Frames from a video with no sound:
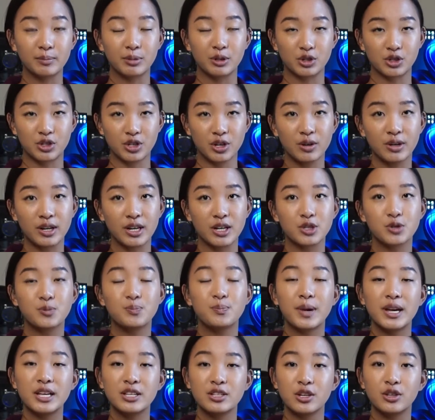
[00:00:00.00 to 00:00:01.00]
personas
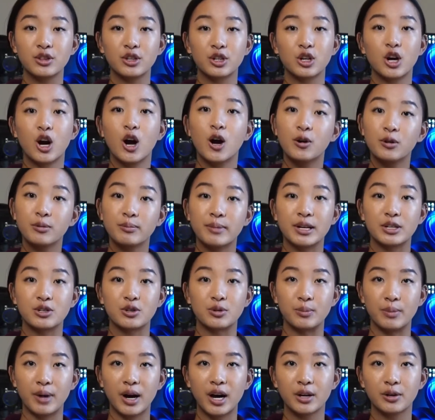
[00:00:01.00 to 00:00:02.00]
based on their own
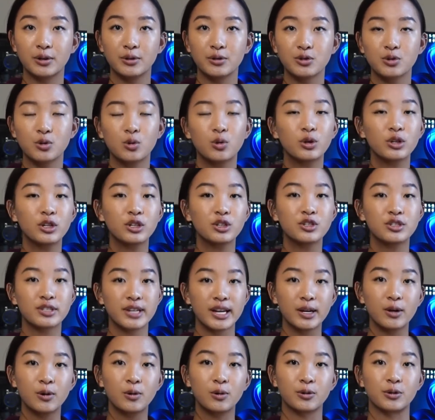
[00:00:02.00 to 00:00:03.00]
mental models or their
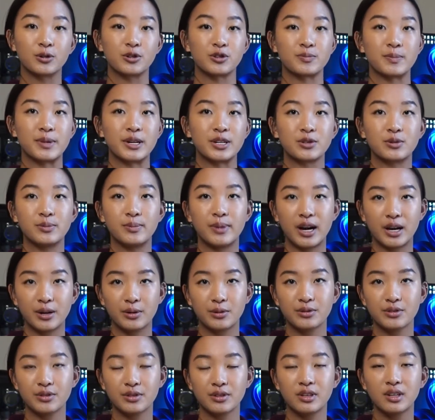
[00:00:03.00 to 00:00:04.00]
stakeholders' mental
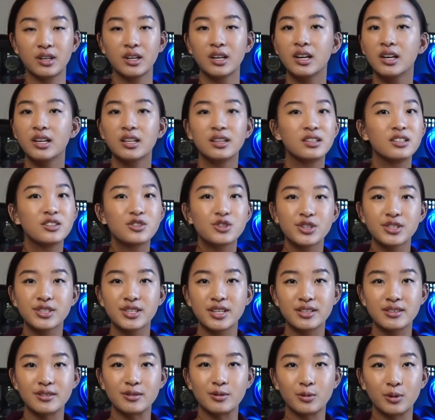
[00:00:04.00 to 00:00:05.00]
models. This just
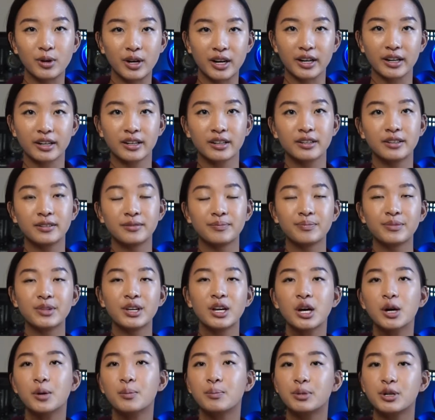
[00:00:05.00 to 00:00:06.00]
doesn't work.
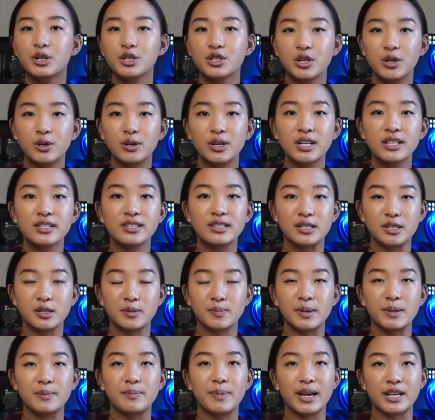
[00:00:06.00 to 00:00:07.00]
Personas need to
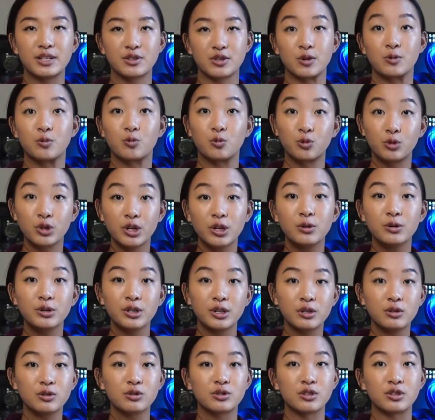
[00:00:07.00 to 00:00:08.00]
be based on real
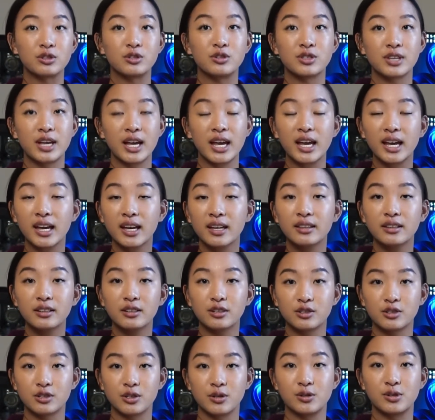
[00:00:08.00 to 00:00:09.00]
users and
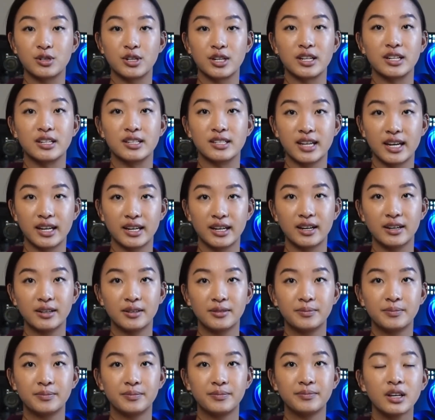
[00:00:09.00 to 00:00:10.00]
their associated data.
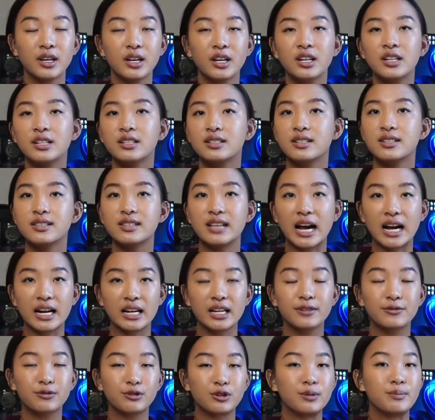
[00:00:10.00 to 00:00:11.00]

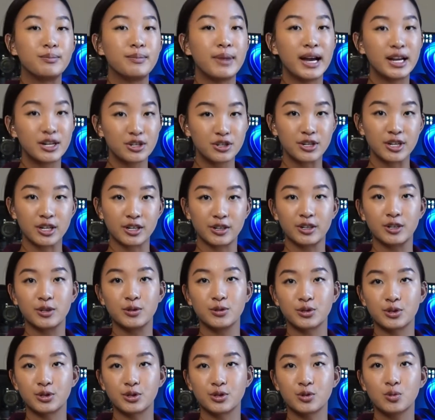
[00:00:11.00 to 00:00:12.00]
Designing for imaginary
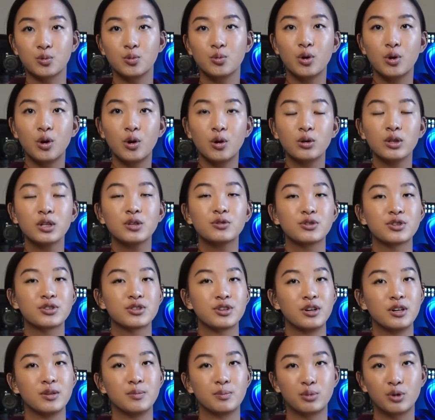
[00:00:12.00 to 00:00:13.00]
users will only
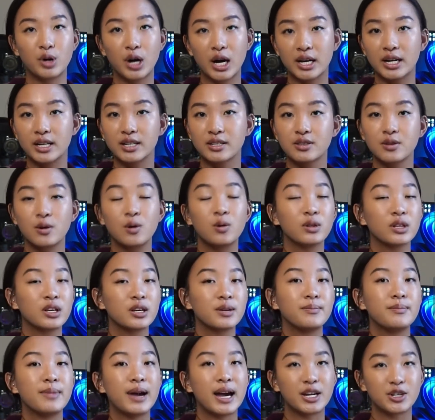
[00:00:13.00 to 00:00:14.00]
result in products only
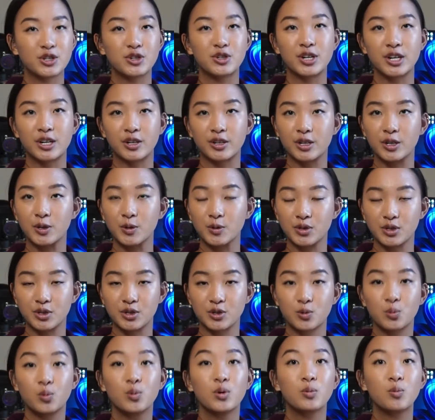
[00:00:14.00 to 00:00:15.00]
imaginary
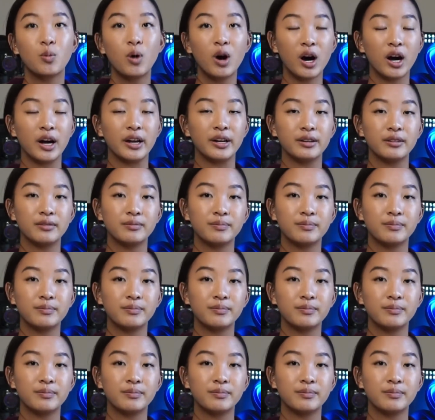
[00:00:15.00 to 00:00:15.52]
users would want.